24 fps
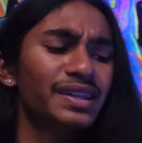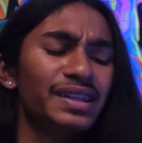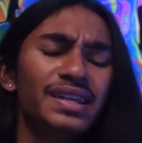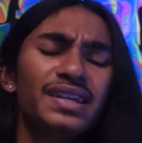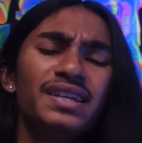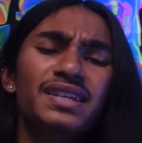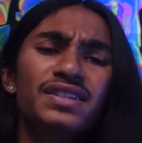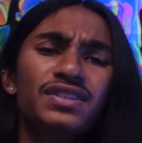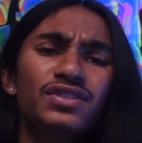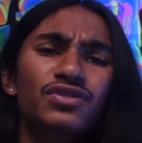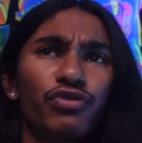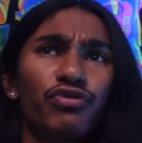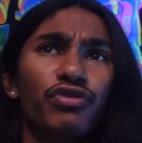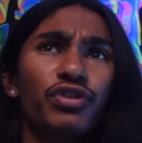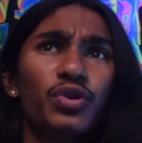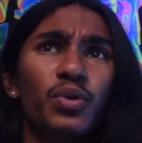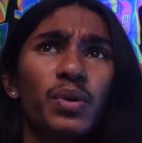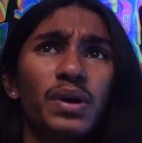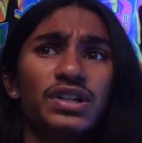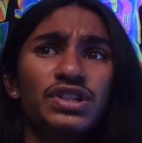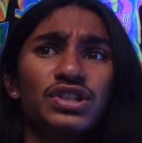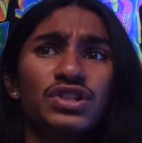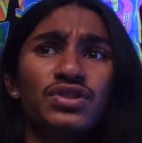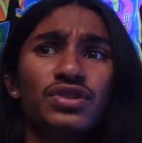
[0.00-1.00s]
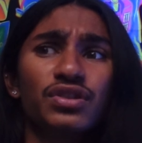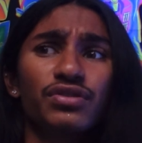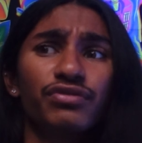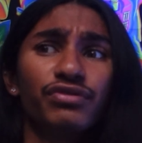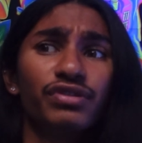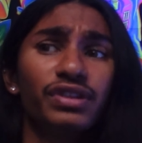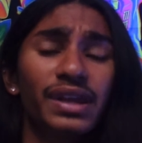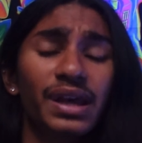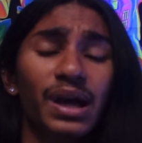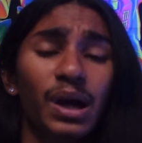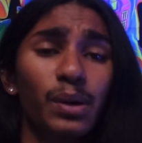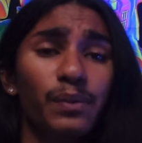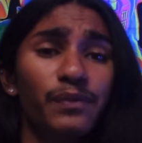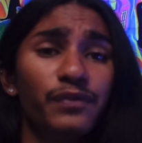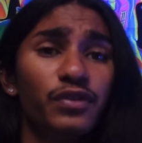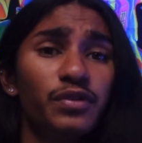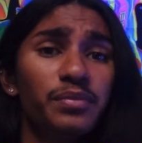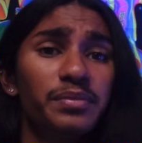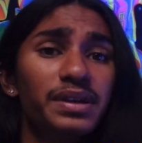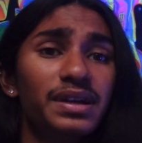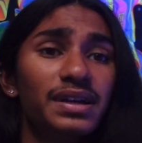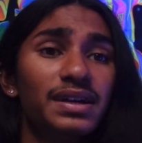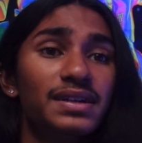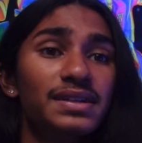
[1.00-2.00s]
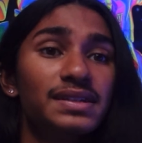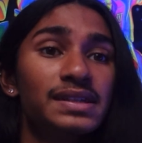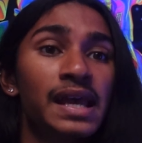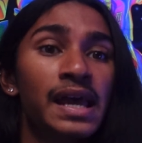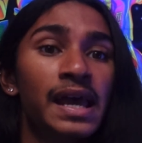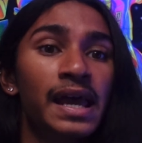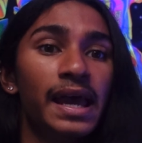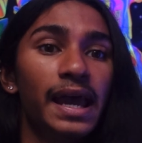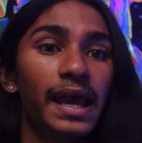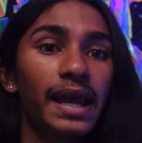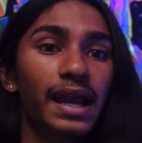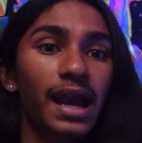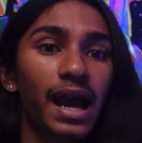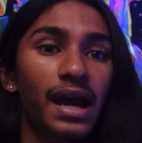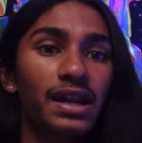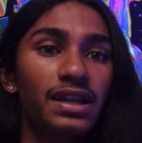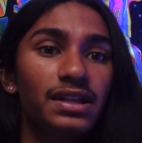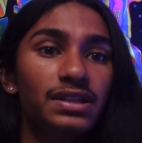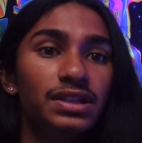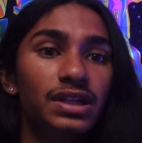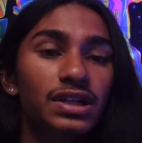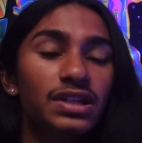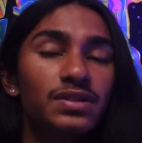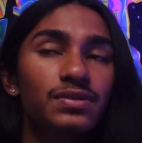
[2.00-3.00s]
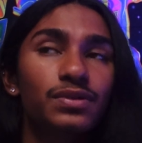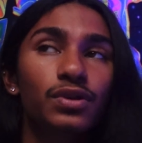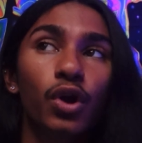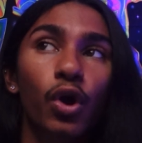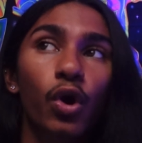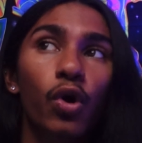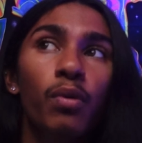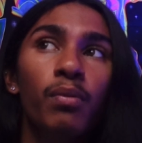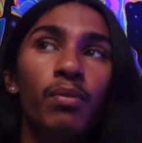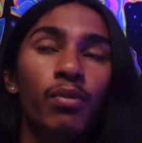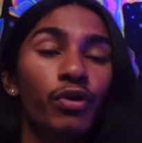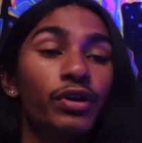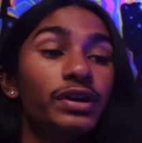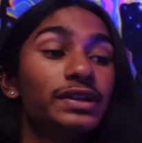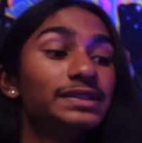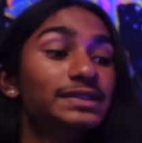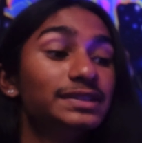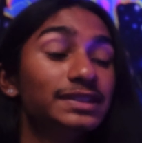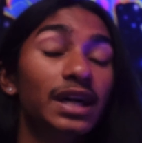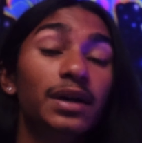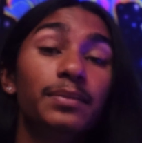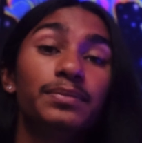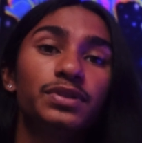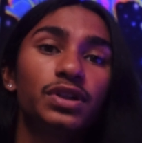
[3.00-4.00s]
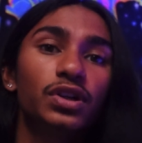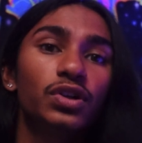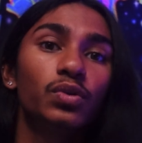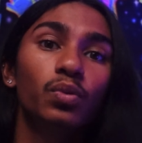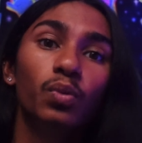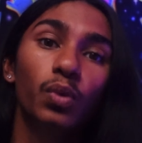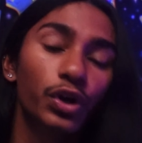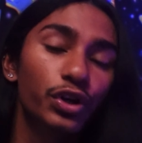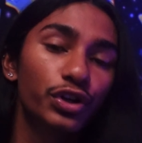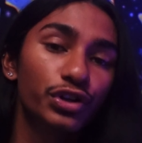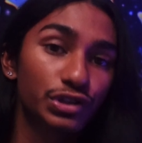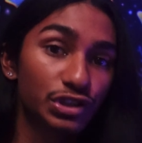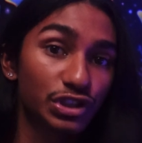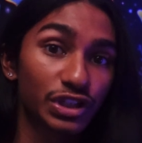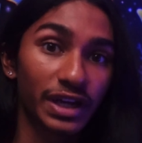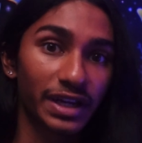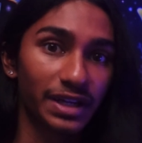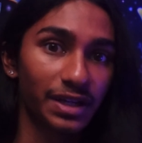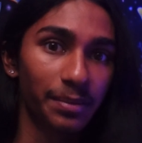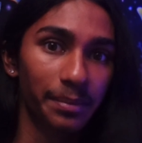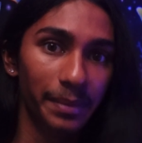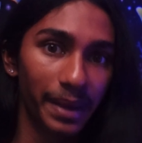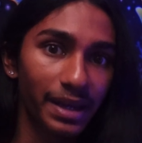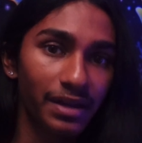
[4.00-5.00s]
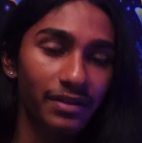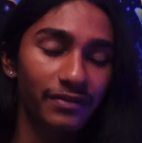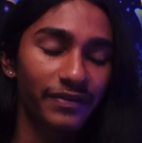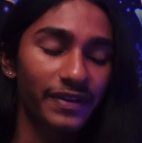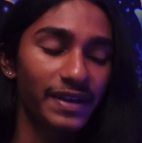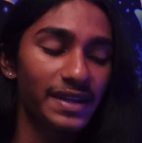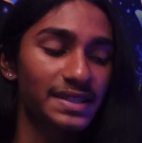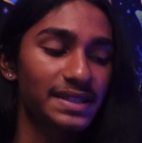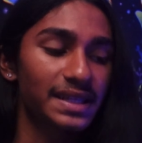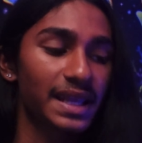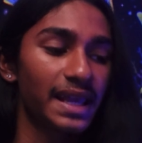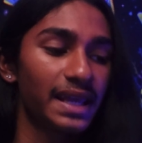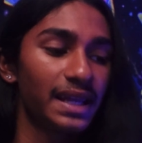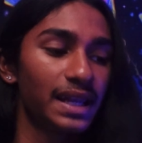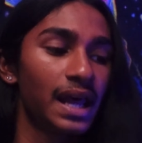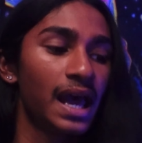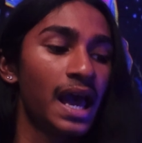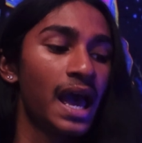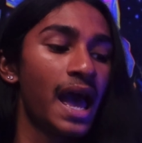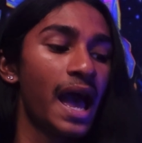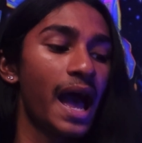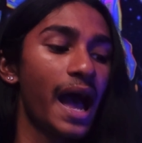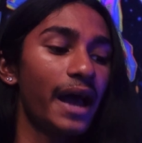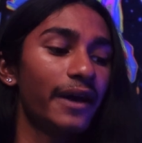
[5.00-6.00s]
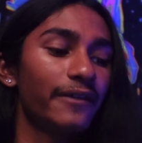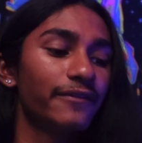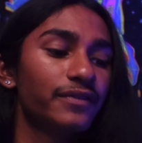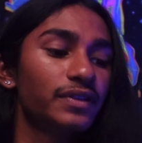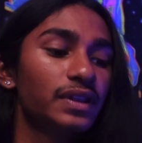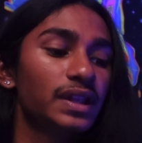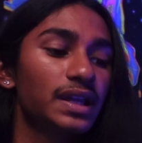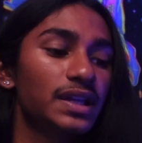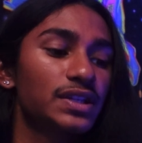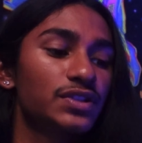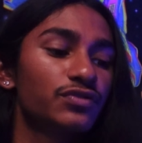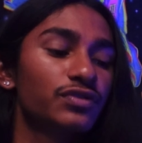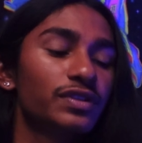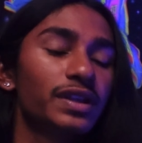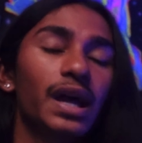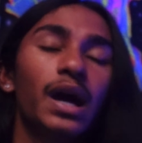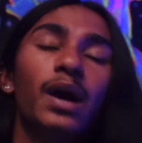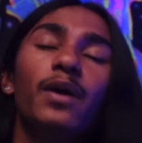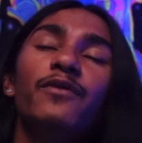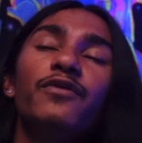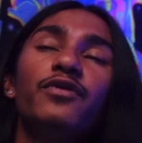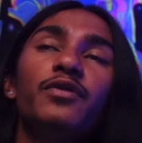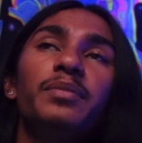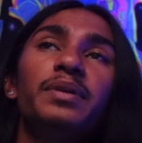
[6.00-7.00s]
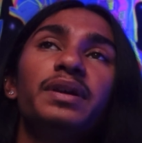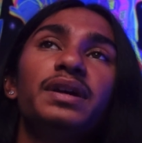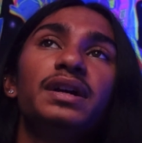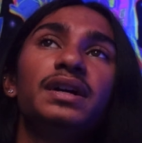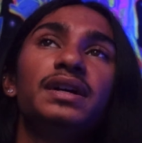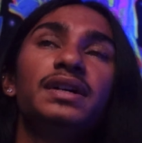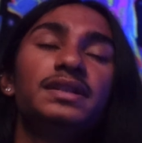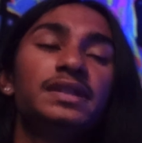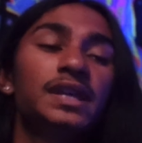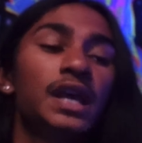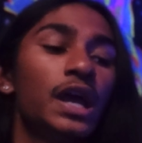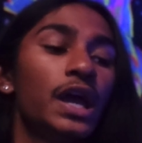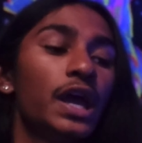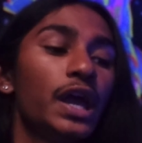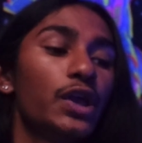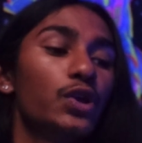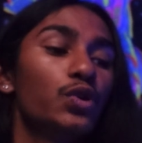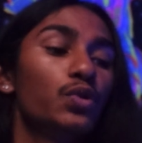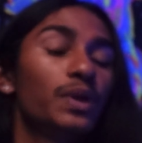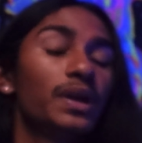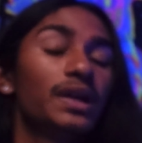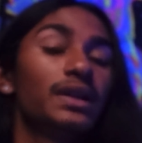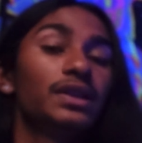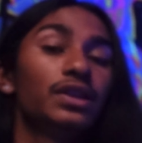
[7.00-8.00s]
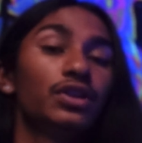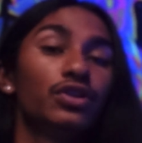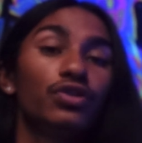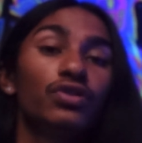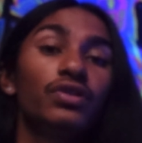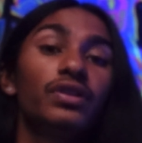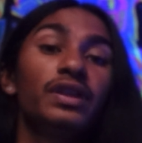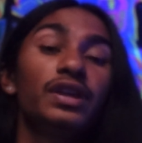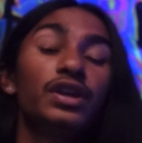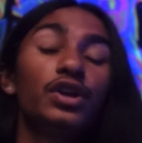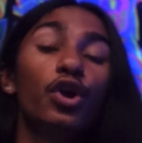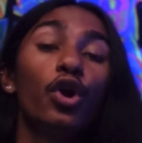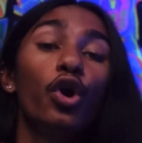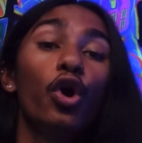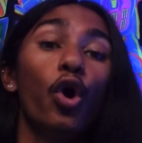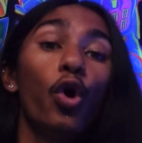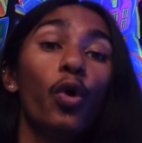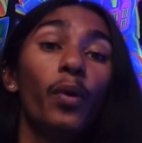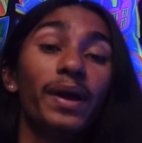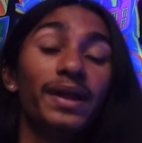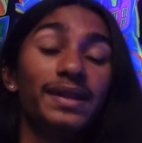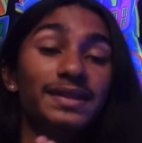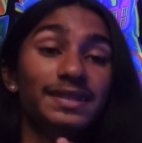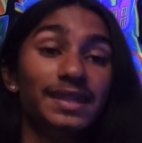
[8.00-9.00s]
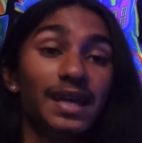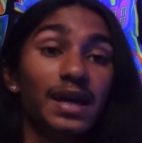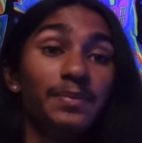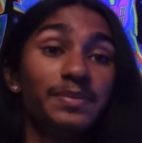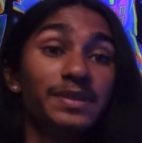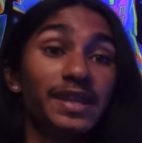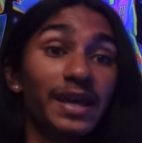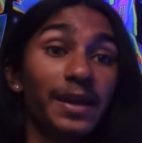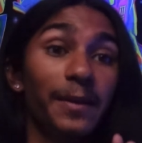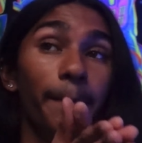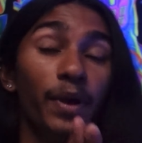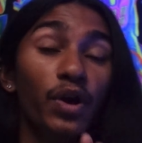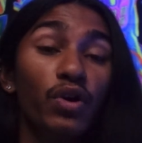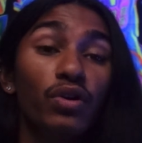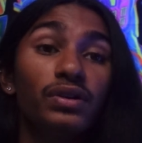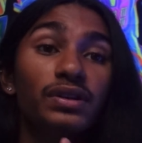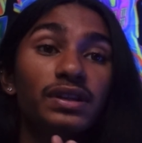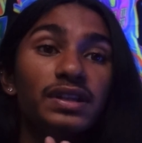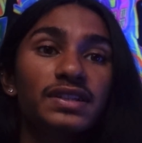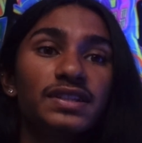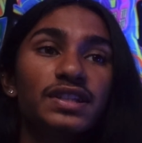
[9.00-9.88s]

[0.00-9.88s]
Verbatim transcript: These three questions are really helpful because it kind of does go more in depth on what you're trying to manifest, and I feel like it's really helpful because you can literally go in depth and milk the